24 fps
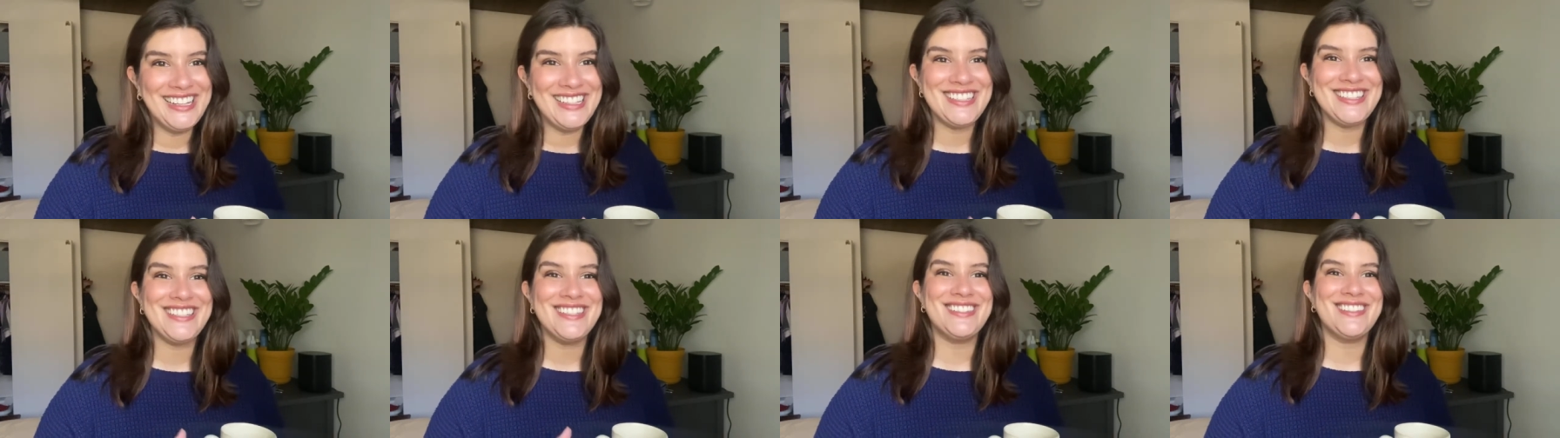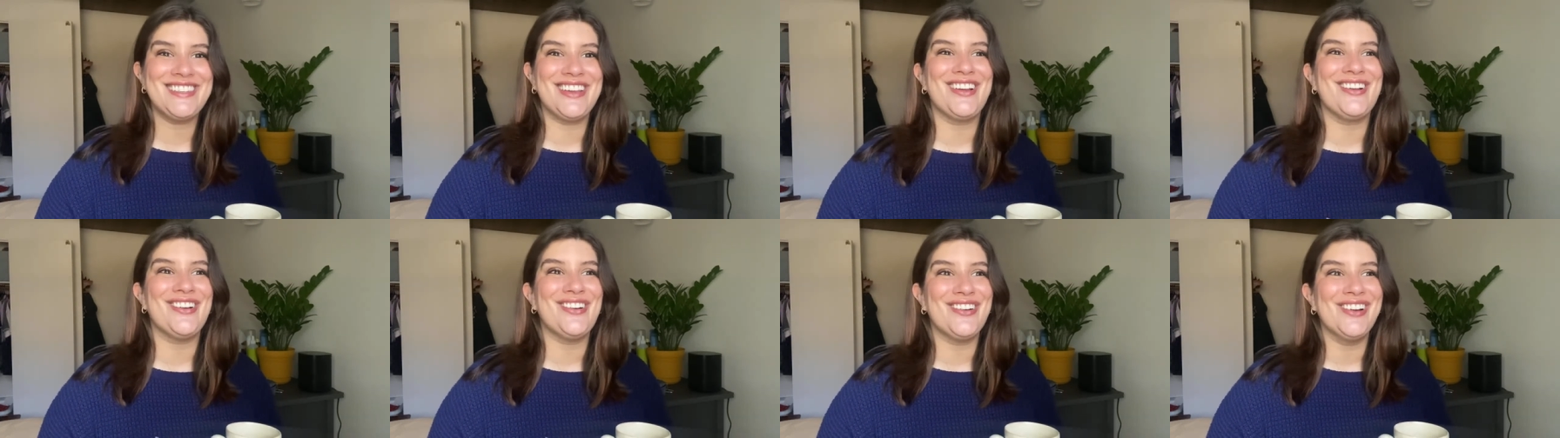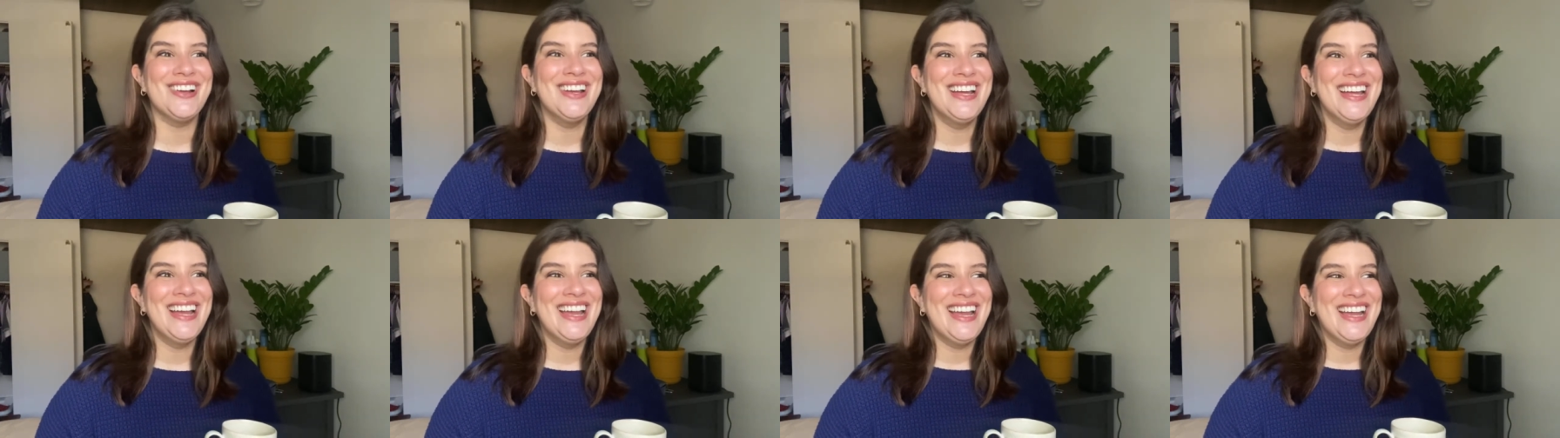so
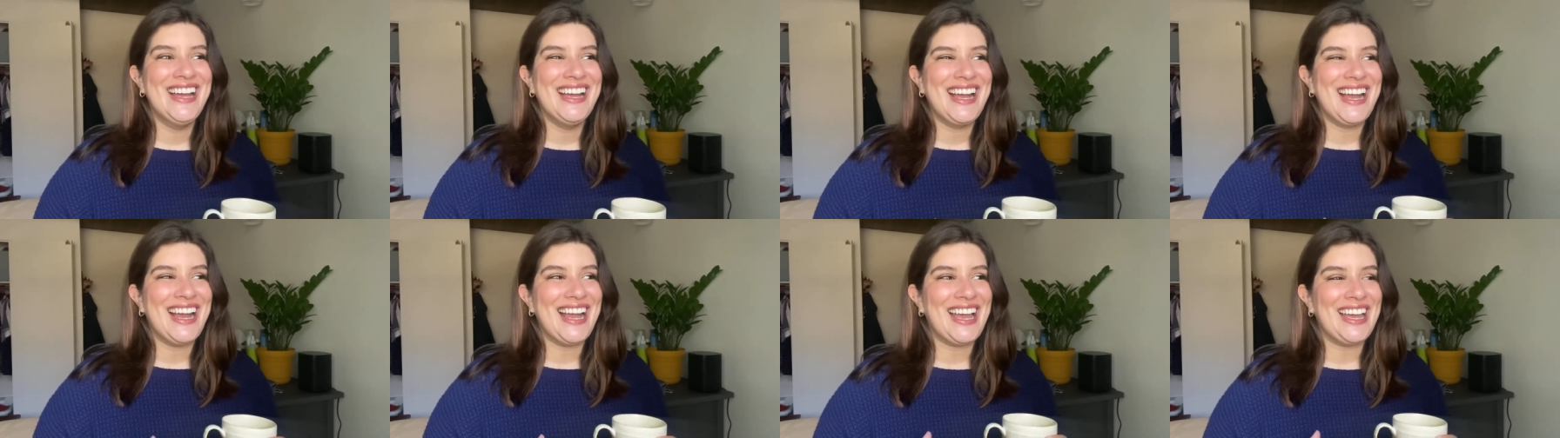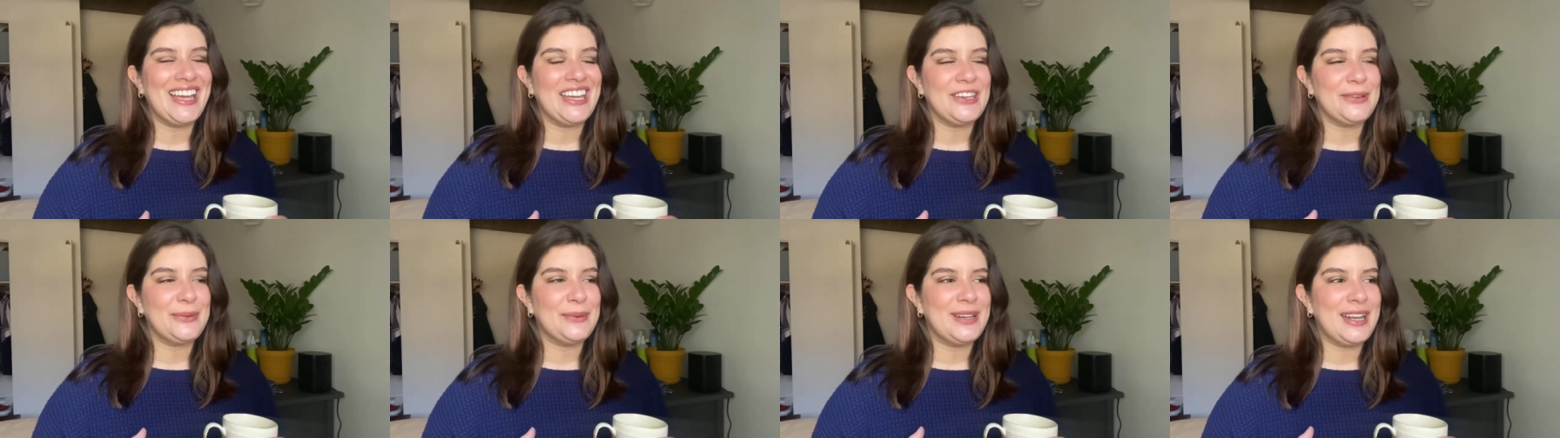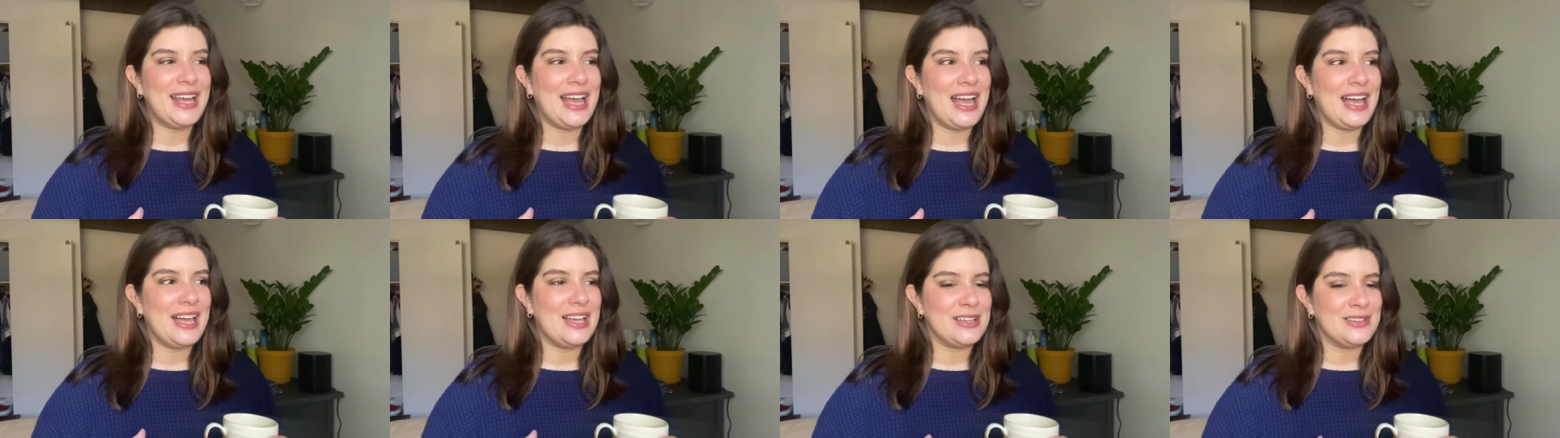I would
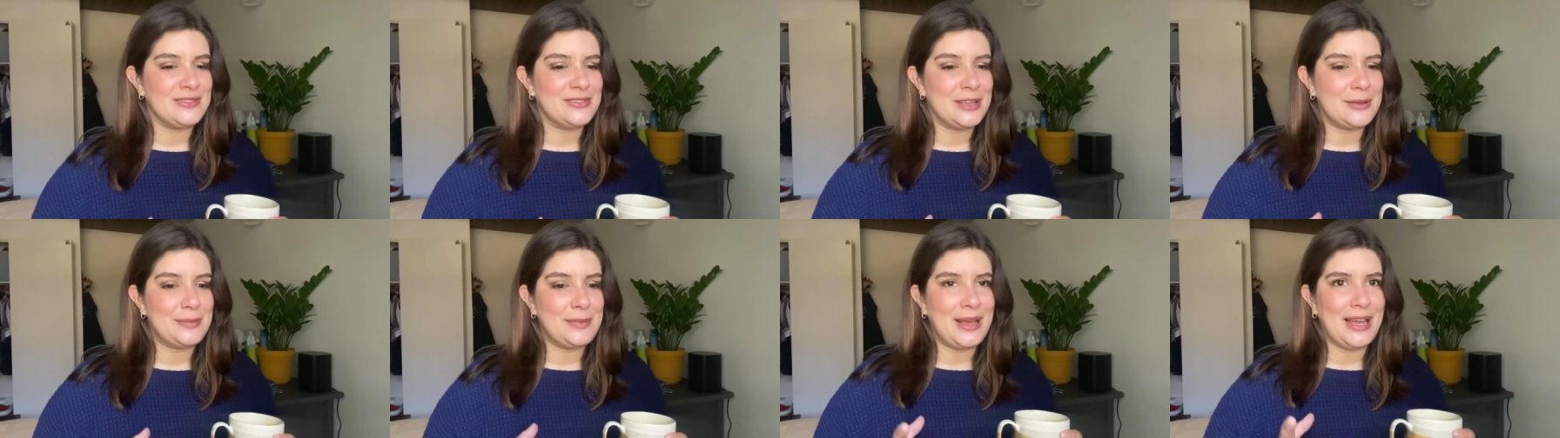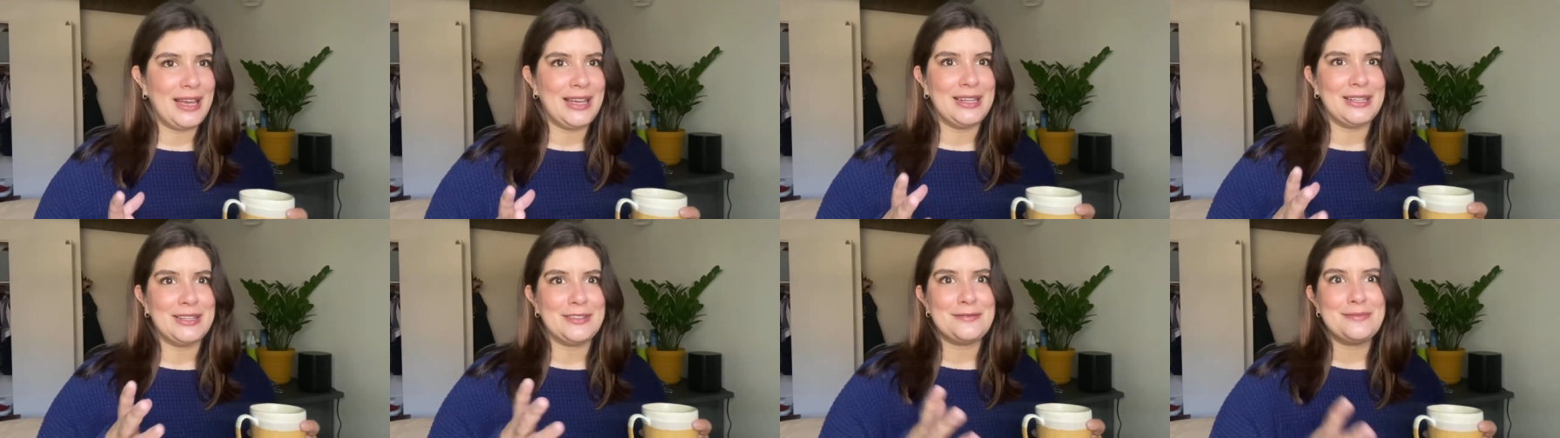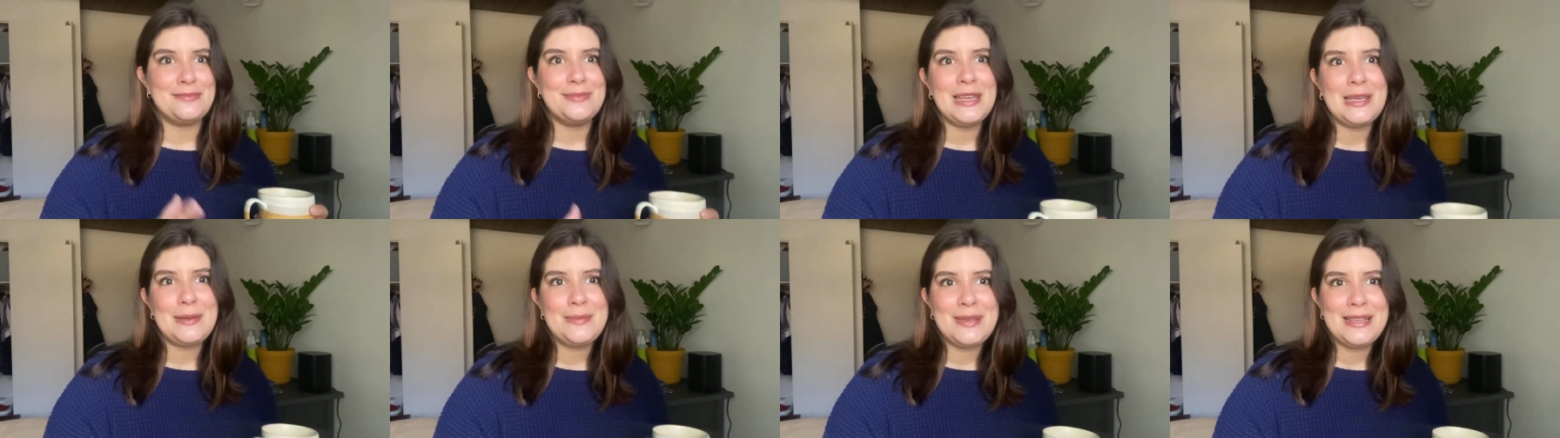have a pile of
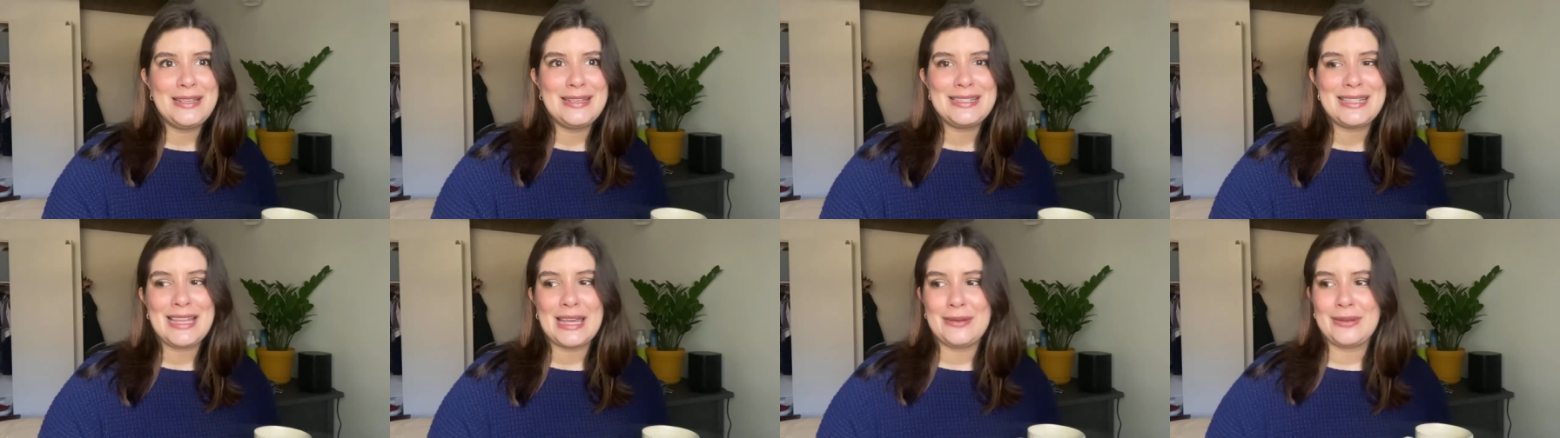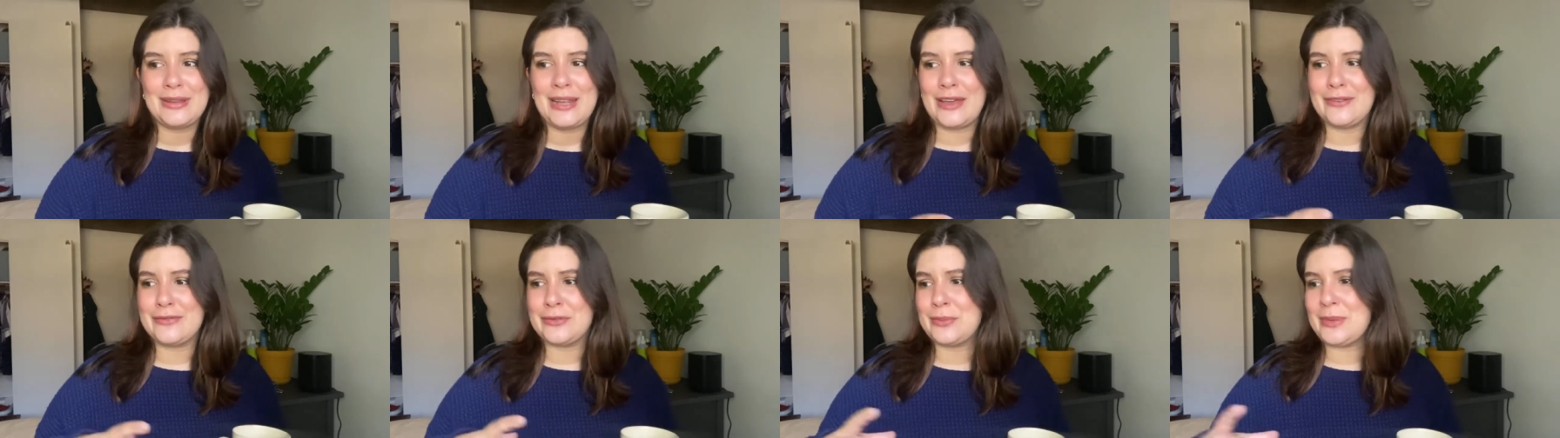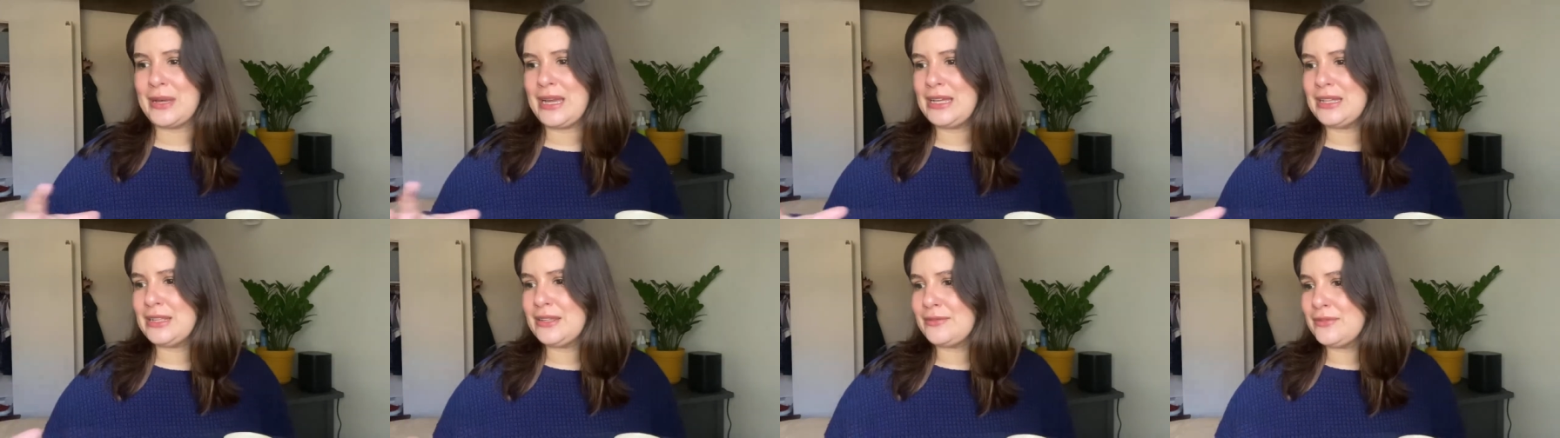maybes, I would have a
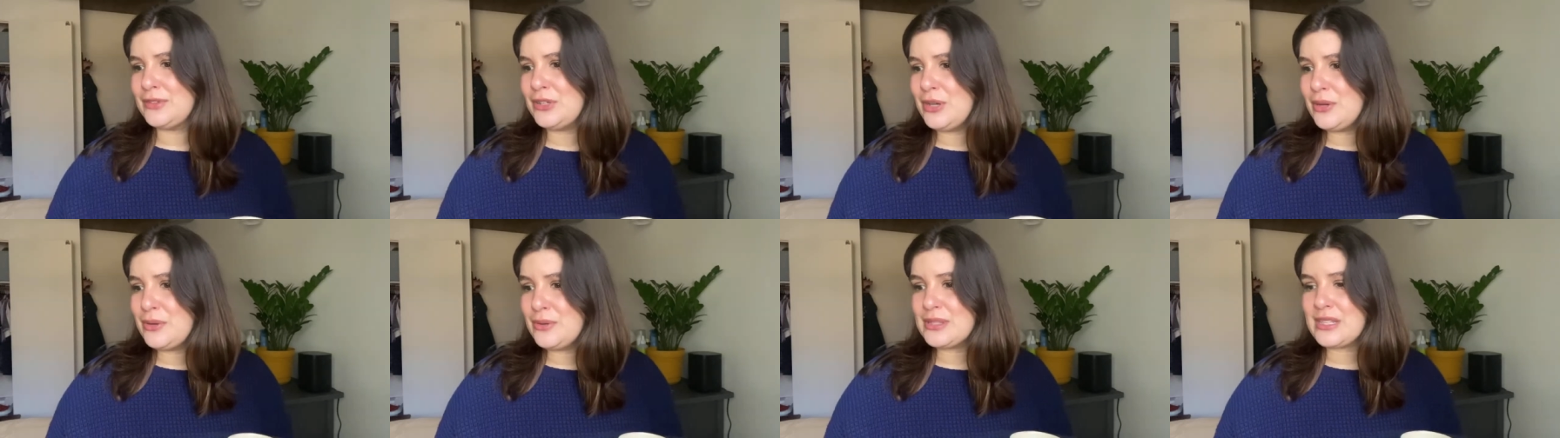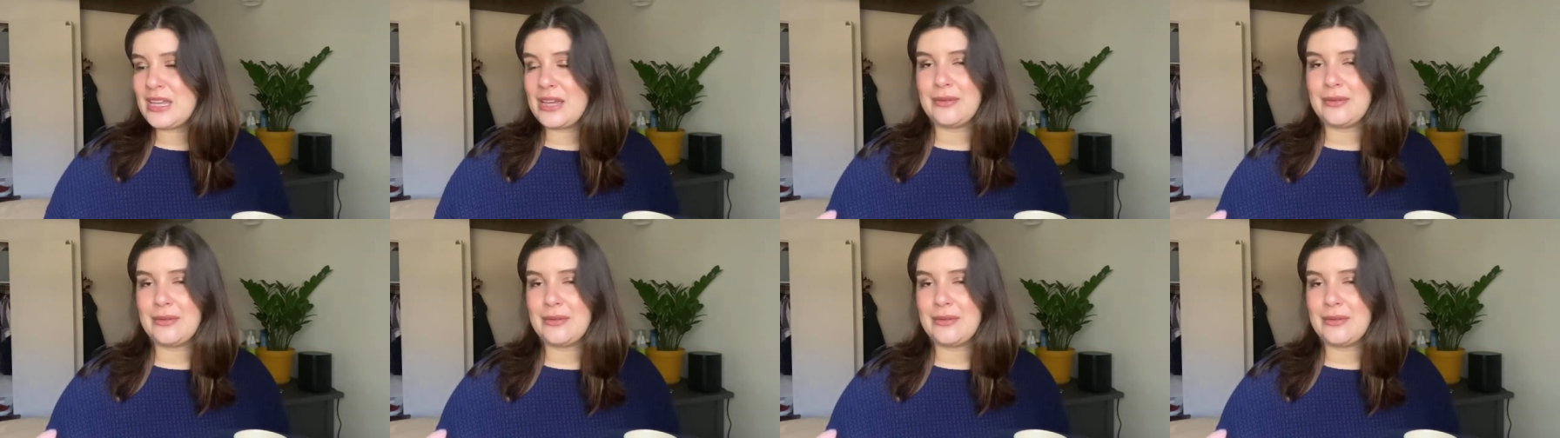pile of no's,